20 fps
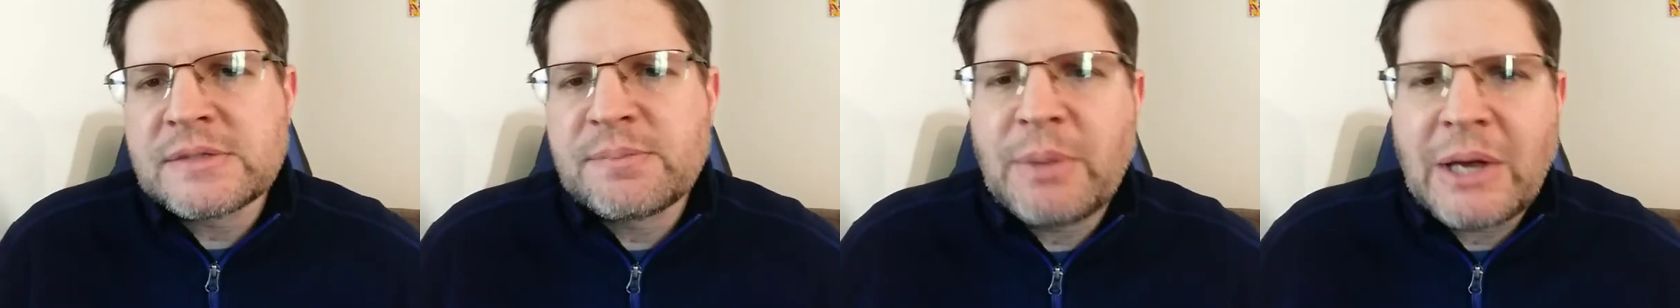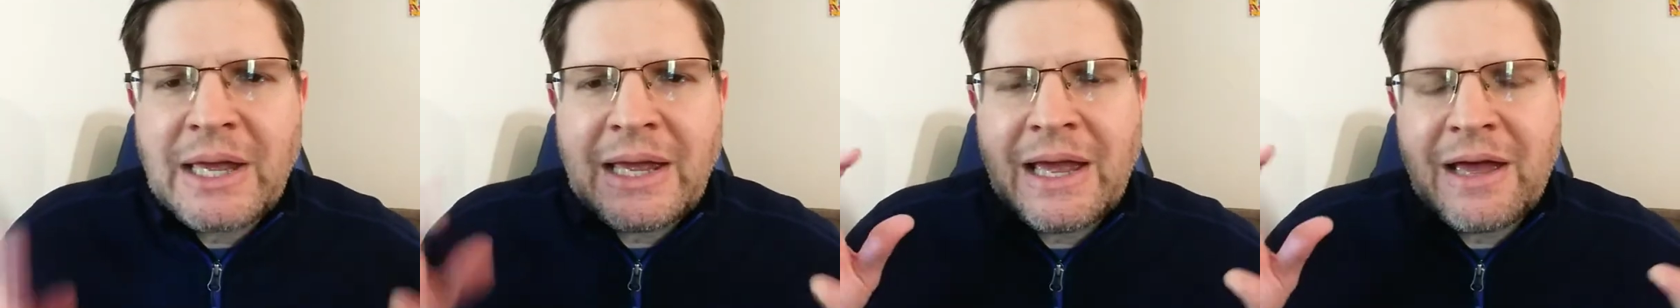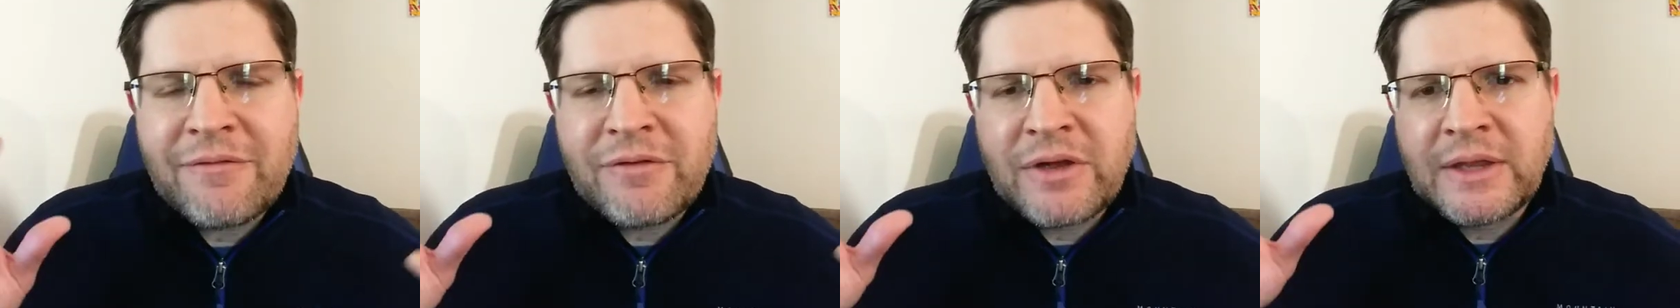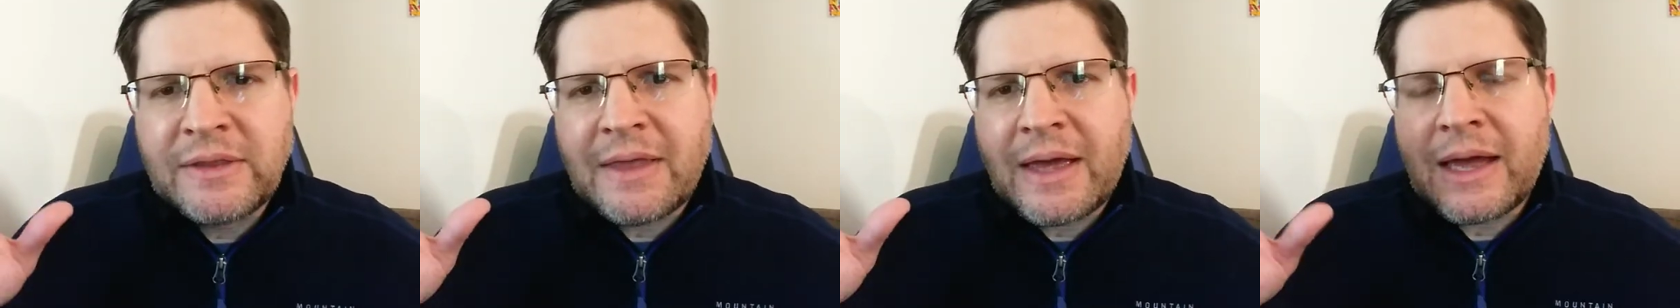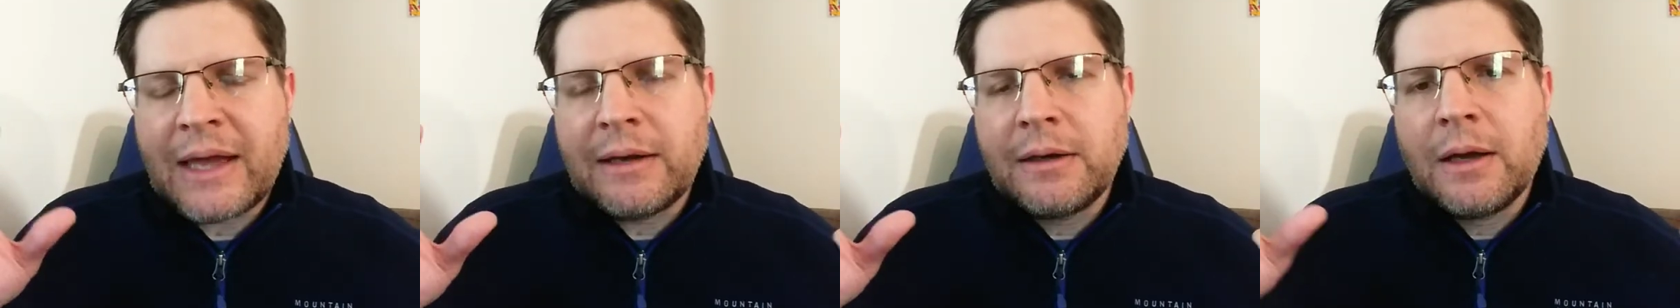By having
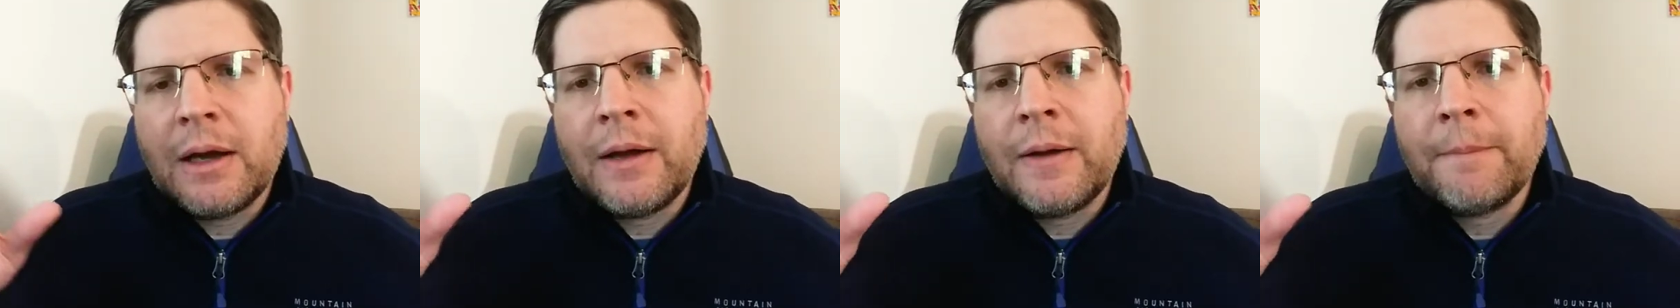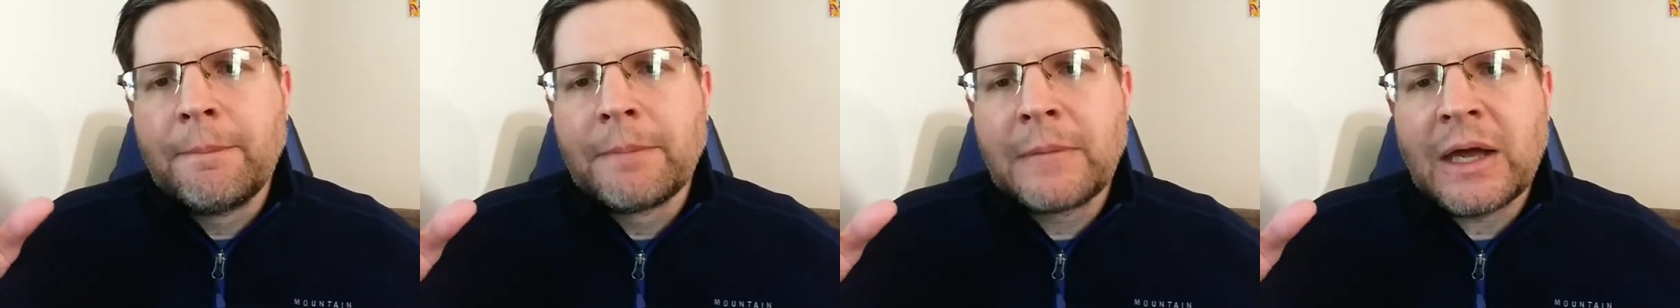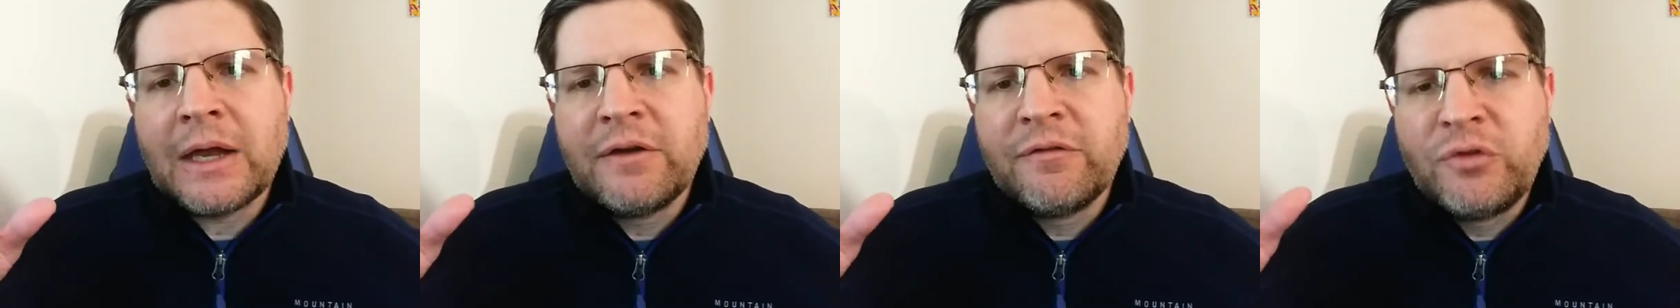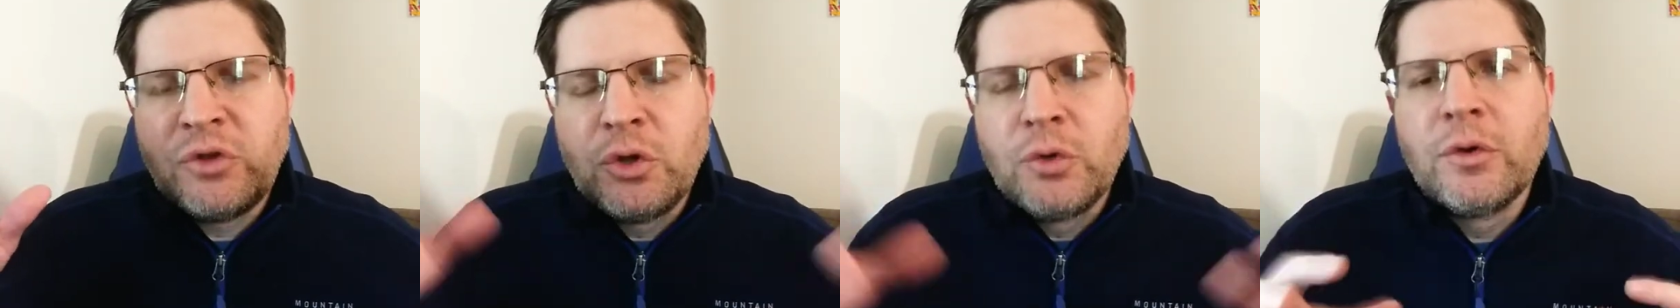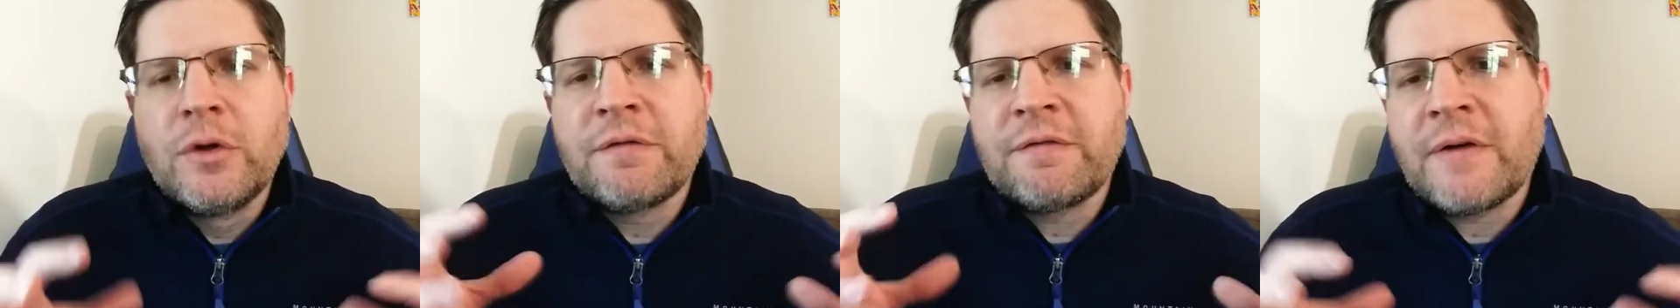that kind of
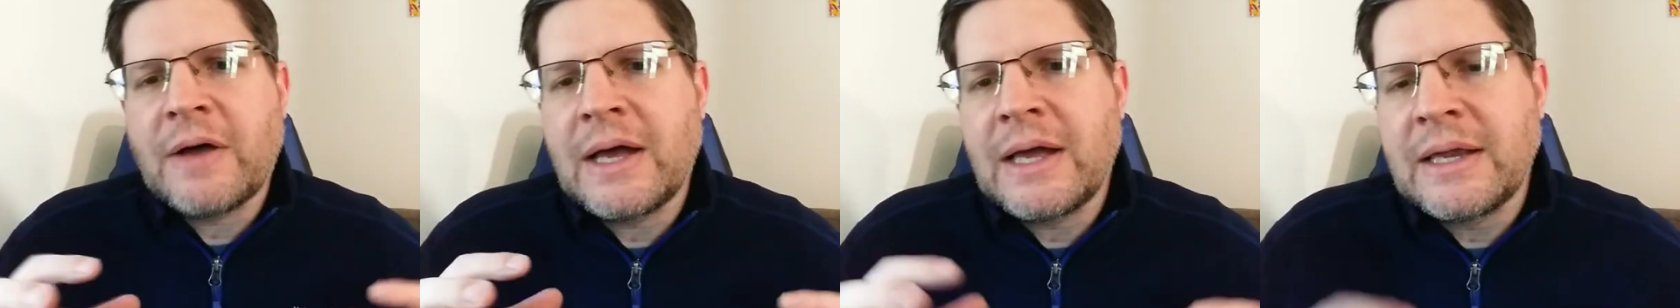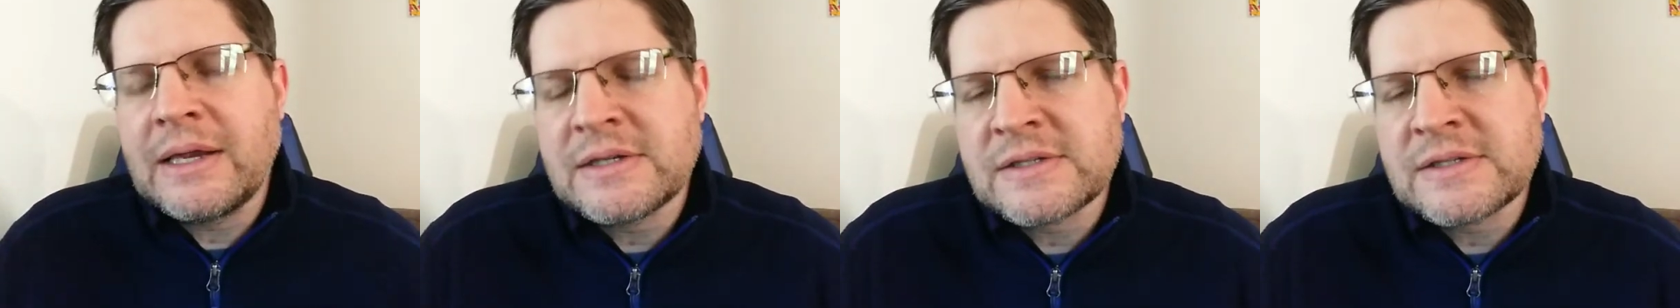unifying